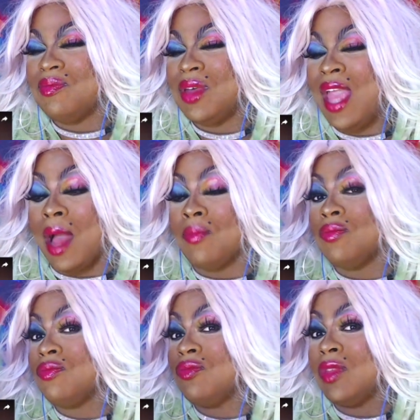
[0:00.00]
but yeah,
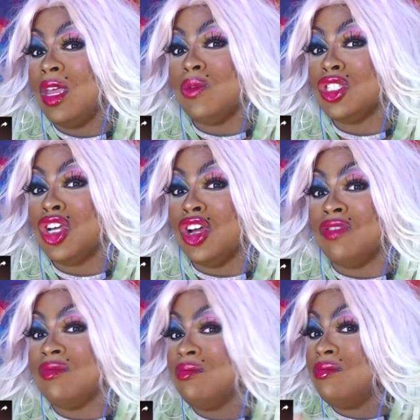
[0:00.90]
it was good.
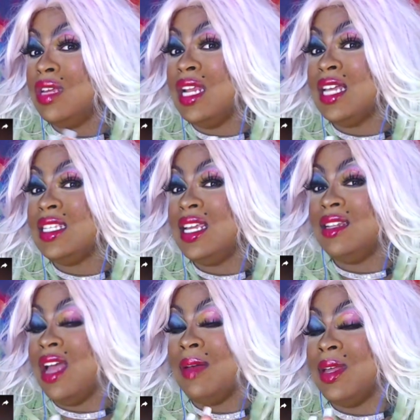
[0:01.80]
I'm not saying
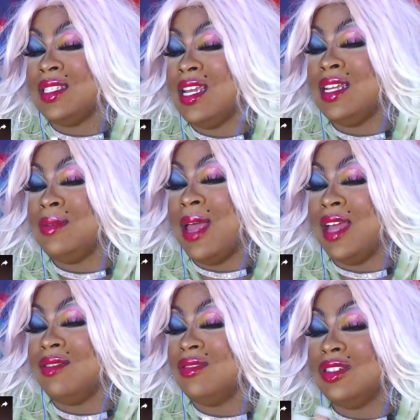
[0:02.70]
it's
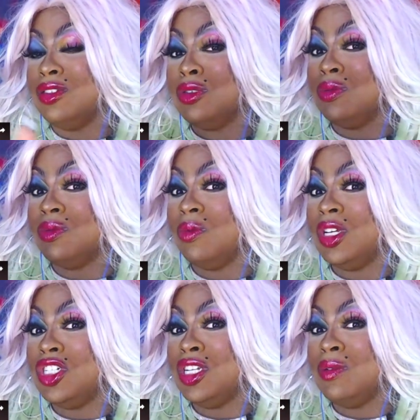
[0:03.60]
bad.
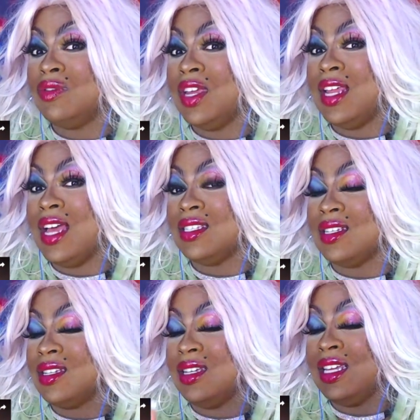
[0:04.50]
What she did was
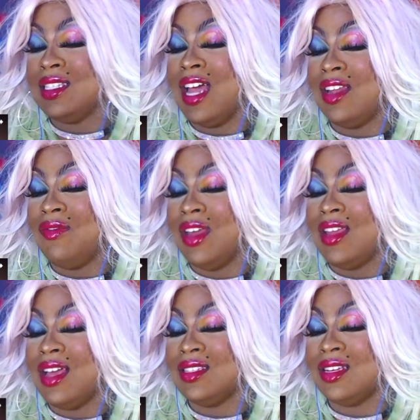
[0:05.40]
fantastic. It sounded
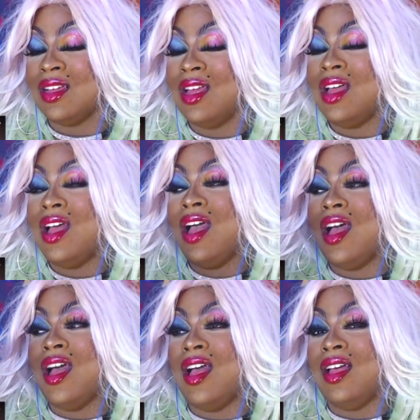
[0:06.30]
fantastic.
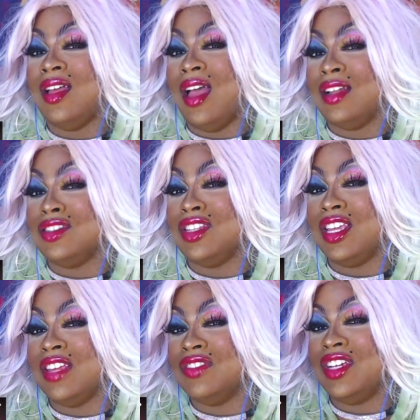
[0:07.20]
I just
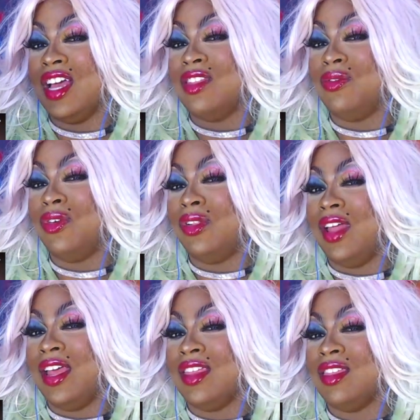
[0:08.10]
think if she had the full
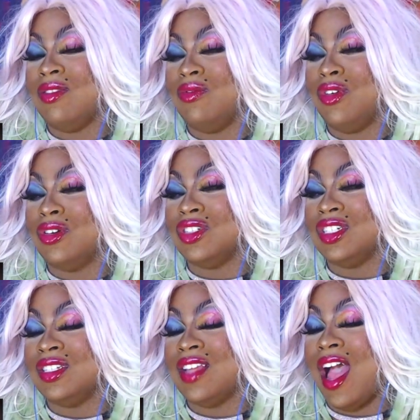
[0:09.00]
length version,
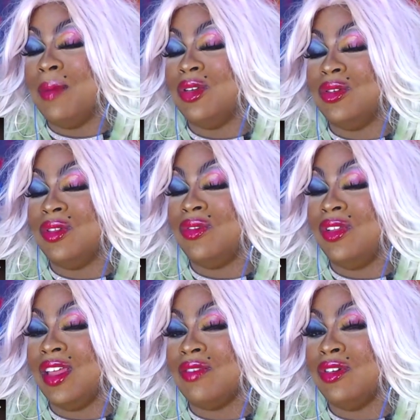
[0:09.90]
time to do the
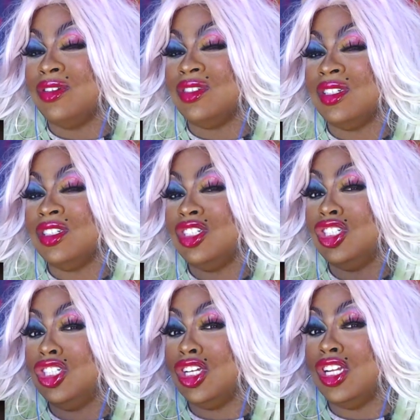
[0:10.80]
full length version,
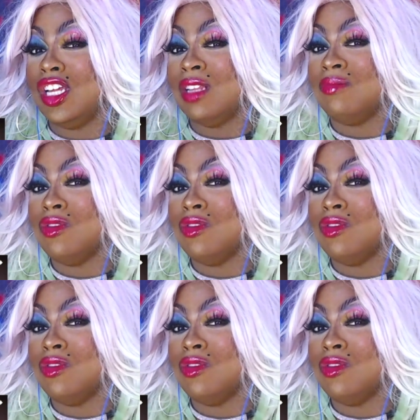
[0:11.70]
she could have